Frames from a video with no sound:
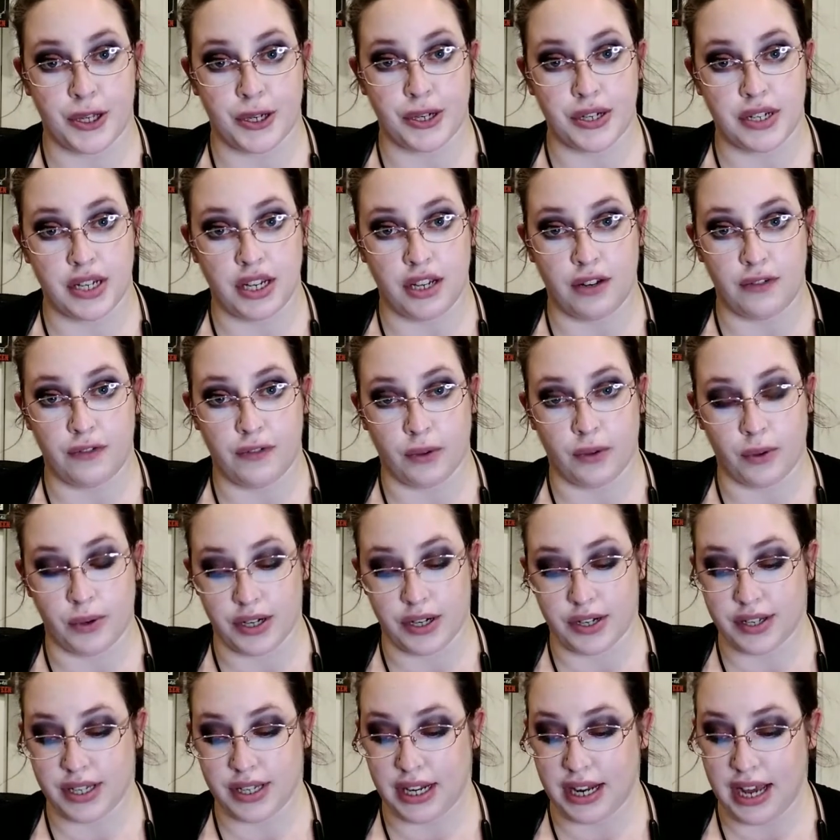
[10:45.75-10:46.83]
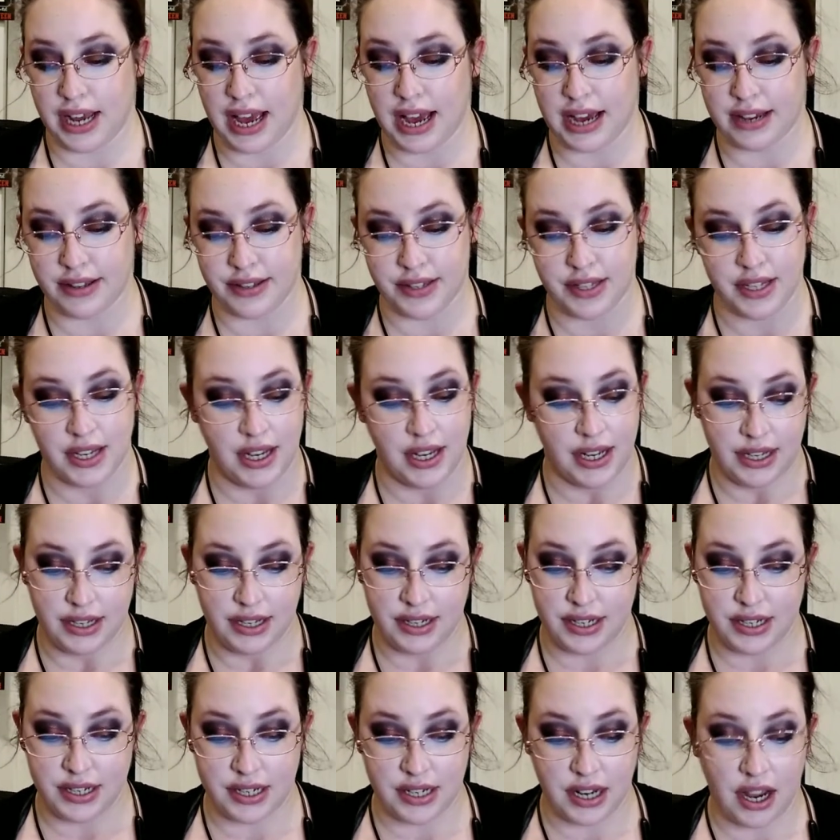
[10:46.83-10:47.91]
13 floors and it has
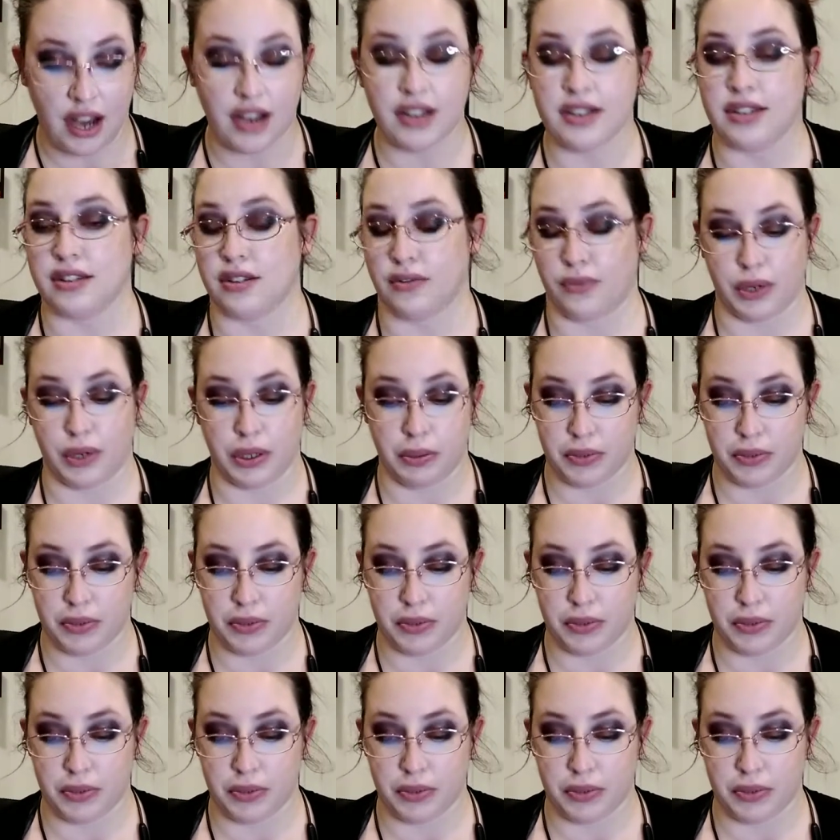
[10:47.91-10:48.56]
tons of